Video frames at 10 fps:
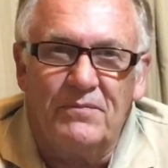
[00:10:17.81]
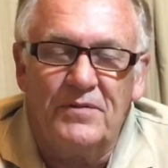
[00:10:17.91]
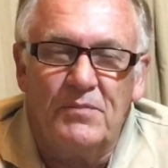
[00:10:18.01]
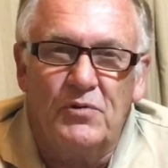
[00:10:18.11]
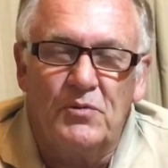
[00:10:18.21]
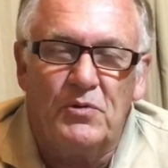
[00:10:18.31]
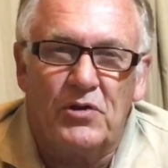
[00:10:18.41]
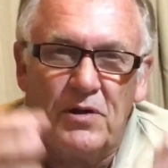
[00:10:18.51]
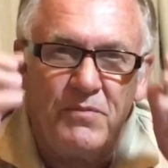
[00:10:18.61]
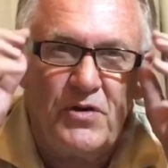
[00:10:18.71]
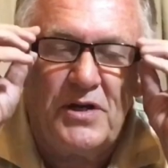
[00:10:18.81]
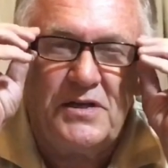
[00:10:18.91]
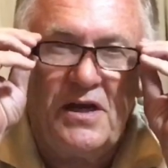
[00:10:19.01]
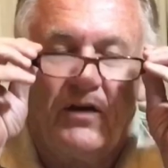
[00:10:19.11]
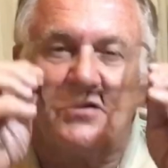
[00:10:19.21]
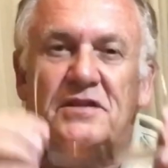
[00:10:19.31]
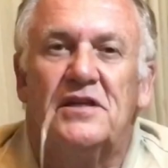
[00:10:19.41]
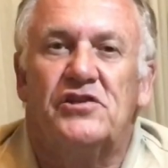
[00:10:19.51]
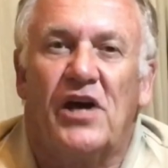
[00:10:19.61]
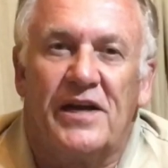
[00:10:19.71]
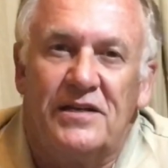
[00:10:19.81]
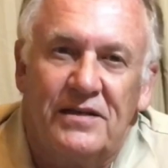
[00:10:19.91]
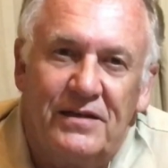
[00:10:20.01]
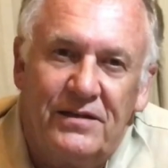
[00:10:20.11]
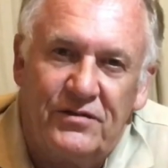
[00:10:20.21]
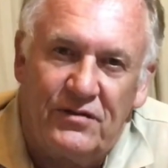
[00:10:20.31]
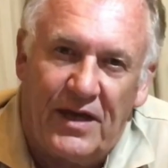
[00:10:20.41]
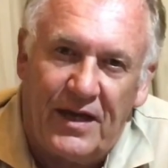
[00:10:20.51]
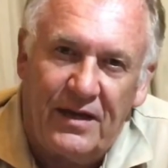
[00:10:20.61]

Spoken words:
The Boerboel community lost a giant today.